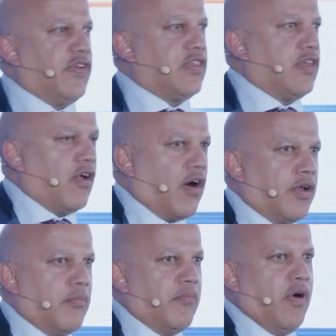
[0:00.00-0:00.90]
it's in
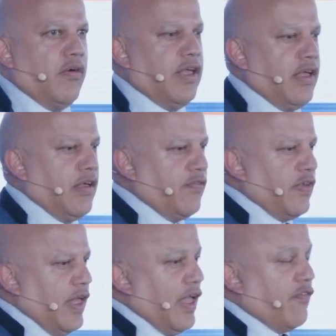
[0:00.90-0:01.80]
automotive,
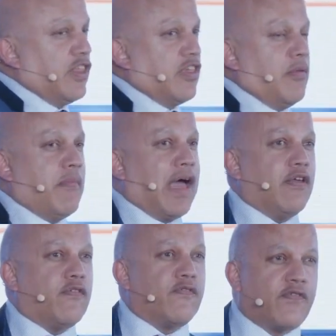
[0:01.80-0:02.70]
if it's in
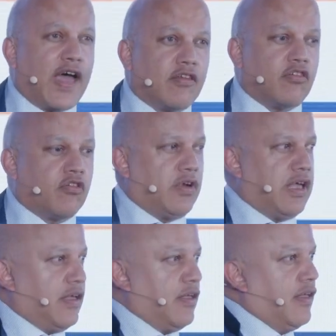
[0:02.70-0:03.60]

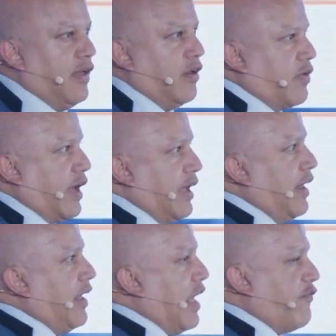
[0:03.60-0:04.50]
manufacturing, right?
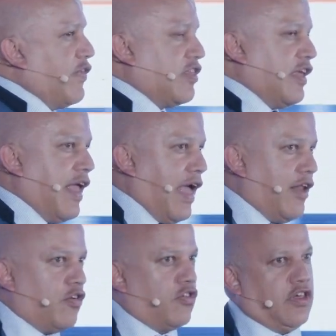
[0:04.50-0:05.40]
If it's in
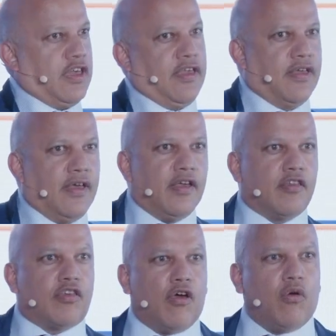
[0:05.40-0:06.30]
energy.
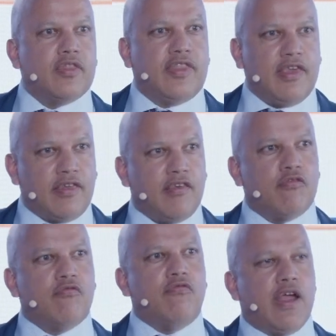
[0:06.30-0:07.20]
So this is
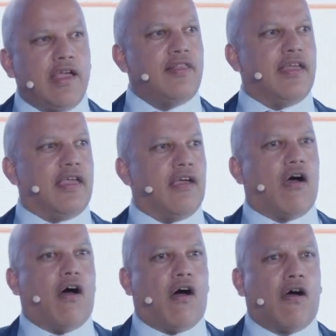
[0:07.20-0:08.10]
really
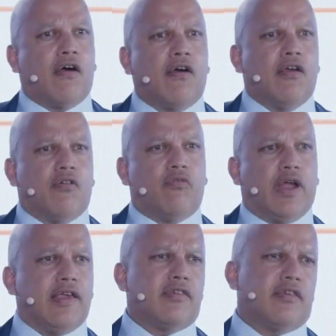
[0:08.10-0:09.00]
our
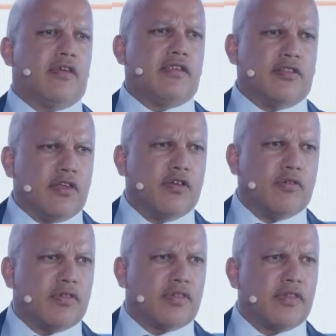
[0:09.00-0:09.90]
race to
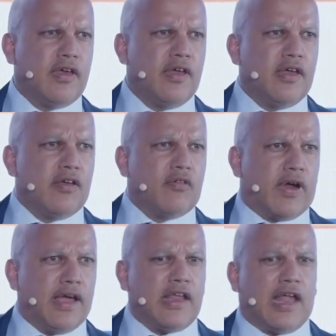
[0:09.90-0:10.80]
lose,
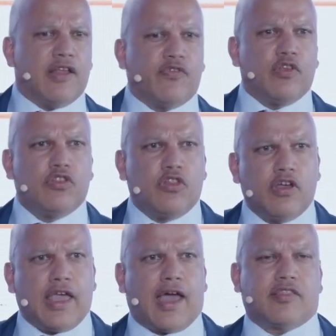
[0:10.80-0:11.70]
right? And if you
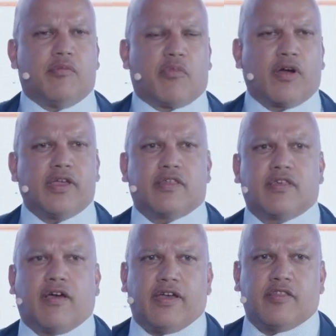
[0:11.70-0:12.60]
look at the market
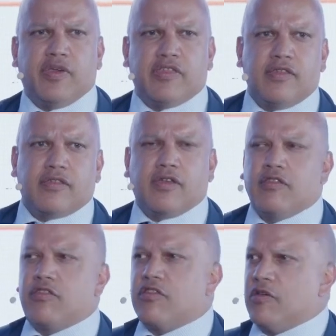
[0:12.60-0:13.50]
size, business to
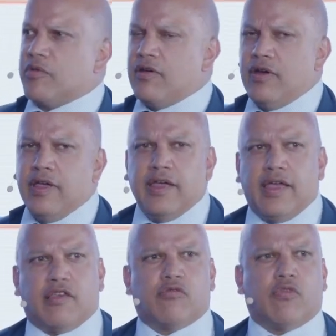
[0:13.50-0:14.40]
consumer
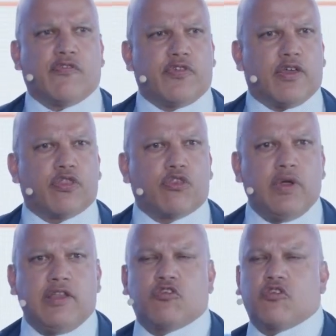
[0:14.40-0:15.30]
is roughly a
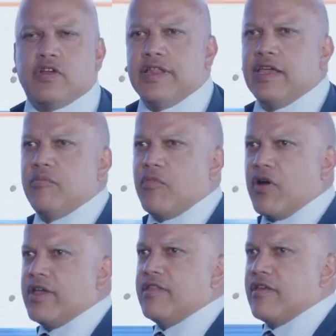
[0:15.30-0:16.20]
3 trillion
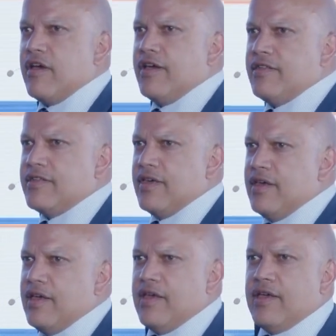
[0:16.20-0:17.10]
market size.
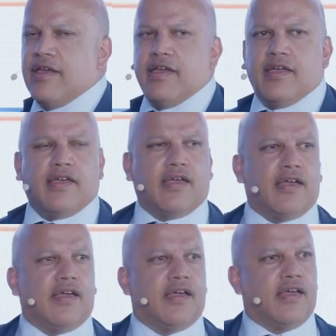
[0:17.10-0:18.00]

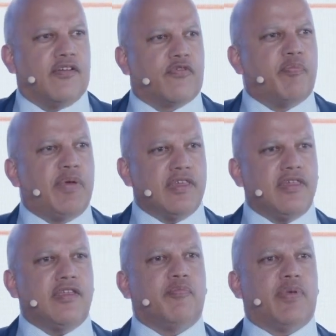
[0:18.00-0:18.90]
For business
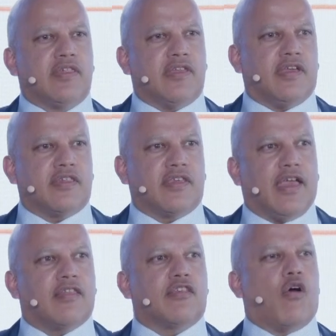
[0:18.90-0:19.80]
to business,
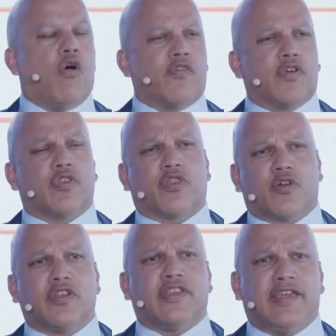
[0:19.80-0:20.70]
it's over
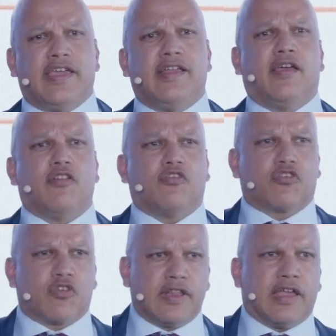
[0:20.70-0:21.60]
13
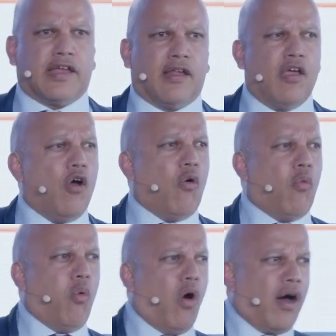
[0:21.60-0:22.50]
trillion.
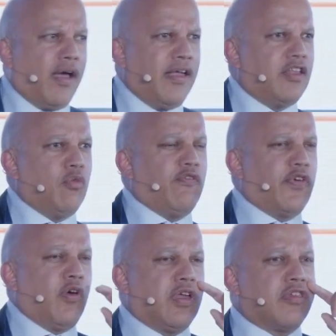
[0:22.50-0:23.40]
Why do we
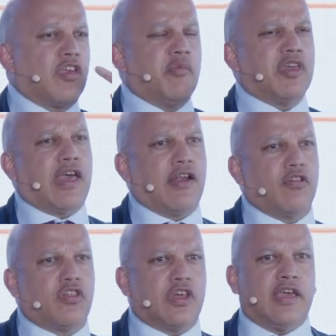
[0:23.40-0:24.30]
focus so much
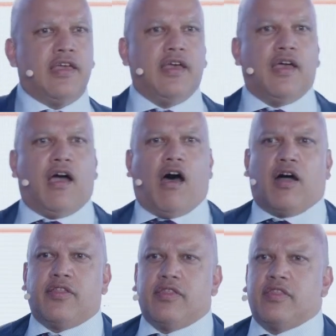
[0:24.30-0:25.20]
energy
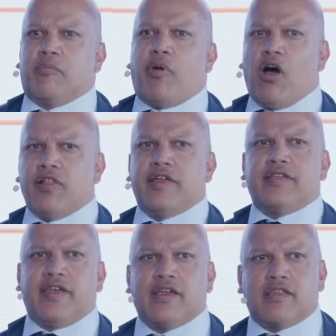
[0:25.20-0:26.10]
on the
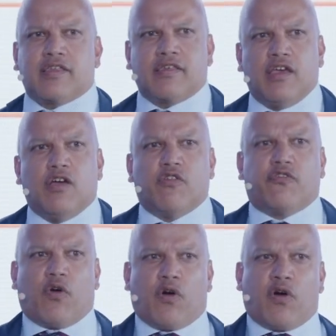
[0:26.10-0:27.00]
politics
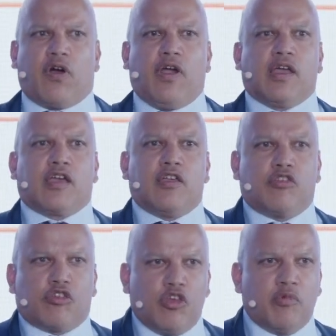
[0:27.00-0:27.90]
for
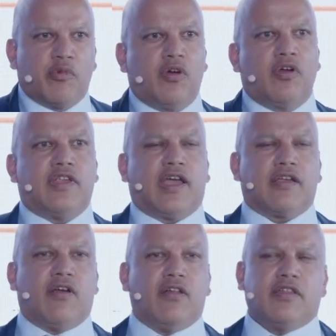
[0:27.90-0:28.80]
consumer
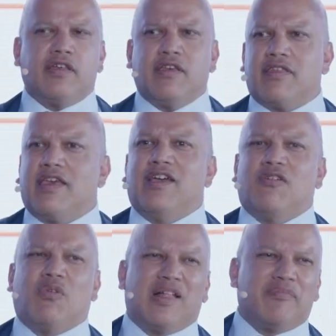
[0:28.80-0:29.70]
technologies?
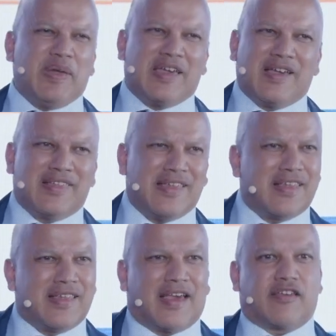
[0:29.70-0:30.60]
Well, because it's
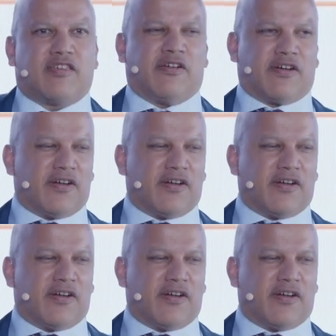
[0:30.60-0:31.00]
sexier.